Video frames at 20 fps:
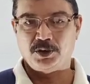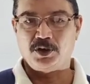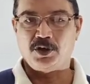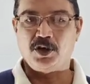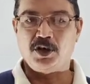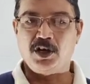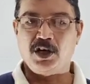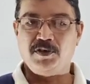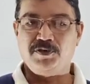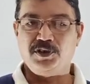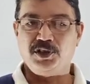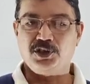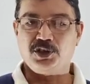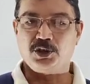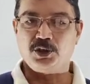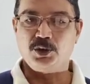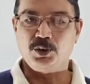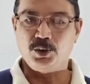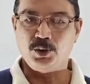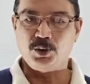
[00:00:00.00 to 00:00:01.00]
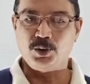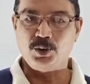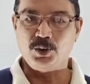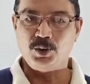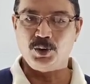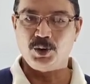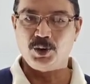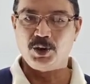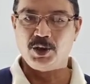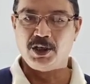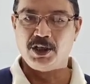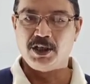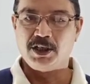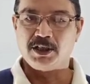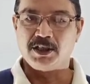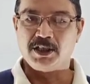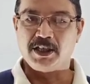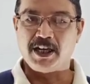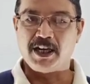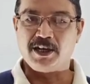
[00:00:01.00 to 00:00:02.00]
all of us know
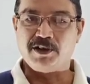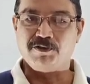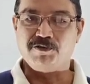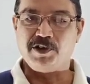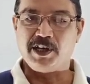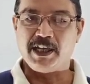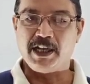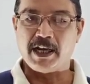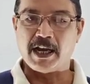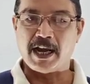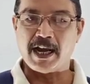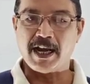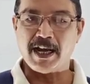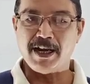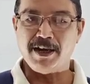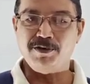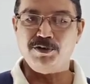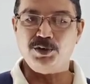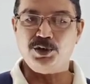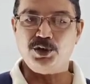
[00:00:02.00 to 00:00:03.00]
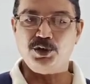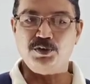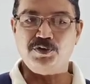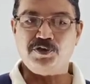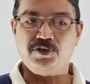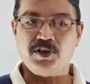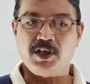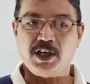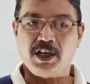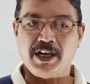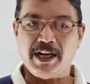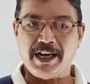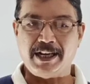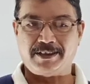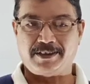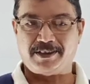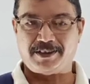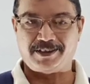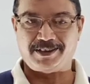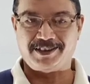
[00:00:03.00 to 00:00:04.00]
that we have to
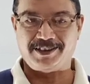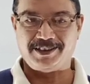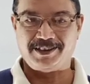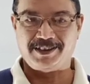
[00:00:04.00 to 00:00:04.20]
forget